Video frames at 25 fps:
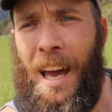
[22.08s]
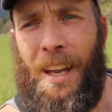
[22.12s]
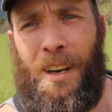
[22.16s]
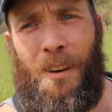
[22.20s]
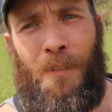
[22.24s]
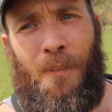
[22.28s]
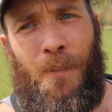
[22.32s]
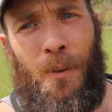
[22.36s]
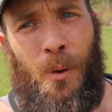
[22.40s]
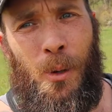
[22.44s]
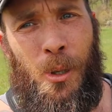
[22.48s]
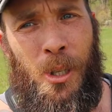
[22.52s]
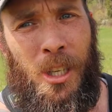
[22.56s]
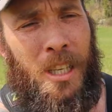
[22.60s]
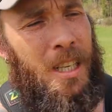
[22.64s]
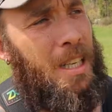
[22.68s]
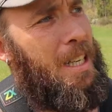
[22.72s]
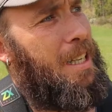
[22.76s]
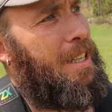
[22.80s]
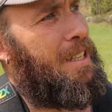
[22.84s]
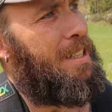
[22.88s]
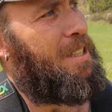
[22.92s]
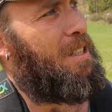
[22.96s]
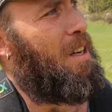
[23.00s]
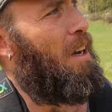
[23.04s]
And
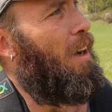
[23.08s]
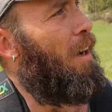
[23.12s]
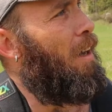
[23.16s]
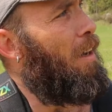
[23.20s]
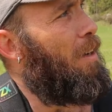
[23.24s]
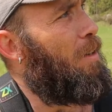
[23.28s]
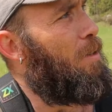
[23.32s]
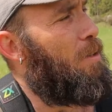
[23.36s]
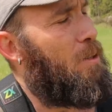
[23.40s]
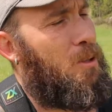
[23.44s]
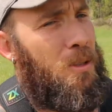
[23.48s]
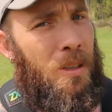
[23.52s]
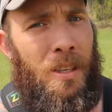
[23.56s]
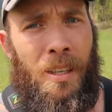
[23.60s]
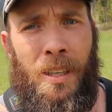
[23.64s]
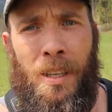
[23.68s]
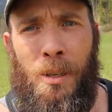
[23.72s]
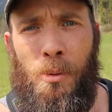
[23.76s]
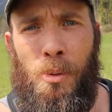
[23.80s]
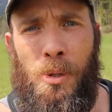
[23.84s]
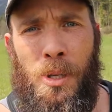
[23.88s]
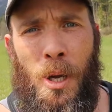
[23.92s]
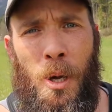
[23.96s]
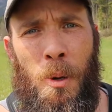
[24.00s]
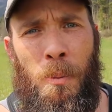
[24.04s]
unfortunately, it's closed.
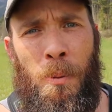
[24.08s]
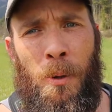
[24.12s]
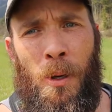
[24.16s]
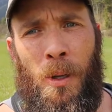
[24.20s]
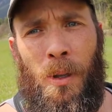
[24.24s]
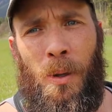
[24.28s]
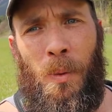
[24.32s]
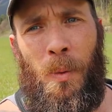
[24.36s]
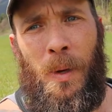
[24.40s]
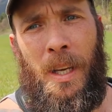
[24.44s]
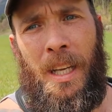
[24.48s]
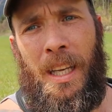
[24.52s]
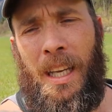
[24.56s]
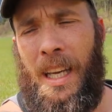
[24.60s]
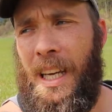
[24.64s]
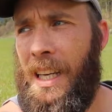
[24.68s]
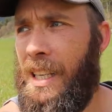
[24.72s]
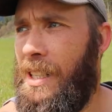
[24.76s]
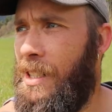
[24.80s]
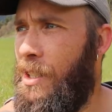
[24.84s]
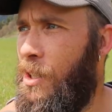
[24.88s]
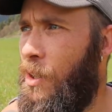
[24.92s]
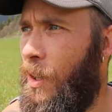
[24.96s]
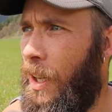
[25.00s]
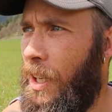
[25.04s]
It was open on the
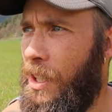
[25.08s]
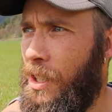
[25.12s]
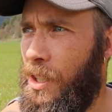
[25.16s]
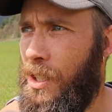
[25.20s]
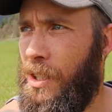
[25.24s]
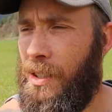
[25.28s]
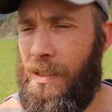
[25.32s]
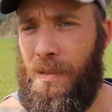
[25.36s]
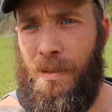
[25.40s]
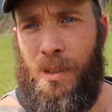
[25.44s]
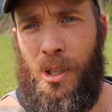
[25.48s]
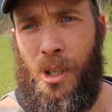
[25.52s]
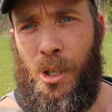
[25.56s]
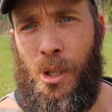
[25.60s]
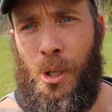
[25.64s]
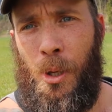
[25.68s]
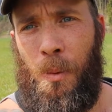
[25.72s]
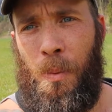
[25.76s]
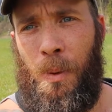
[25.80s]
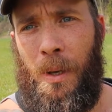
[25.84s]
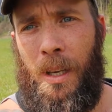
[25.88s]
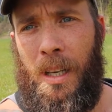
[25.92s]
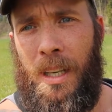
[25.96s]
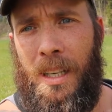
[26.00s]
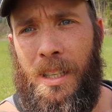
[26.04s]
weekend, so I just
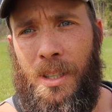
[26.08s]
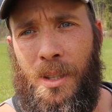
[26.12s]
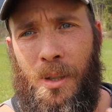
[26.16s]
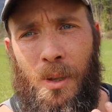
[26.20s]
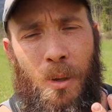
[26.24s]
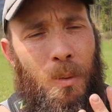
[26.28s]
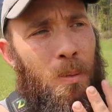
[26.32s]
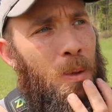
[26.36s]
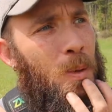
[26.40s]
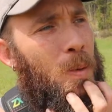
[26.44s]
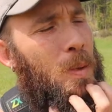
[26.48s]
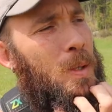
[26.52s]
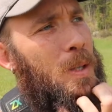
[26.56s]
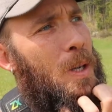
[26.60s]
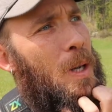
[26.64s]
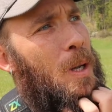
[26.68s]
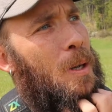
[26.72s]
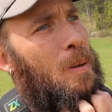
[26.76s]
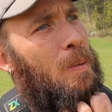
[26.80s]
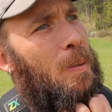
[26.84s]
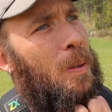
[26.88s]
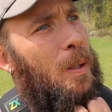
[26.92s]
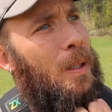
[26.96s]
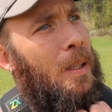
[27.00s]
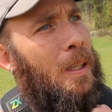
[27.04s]
stupidly assumed it was
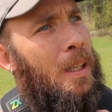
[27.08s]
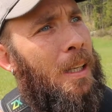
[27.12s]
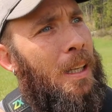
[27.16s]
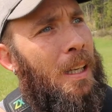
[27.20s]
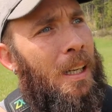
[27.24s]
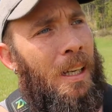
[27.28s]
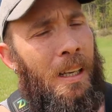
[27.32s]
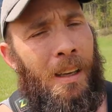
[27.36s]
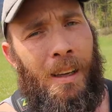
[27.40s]
open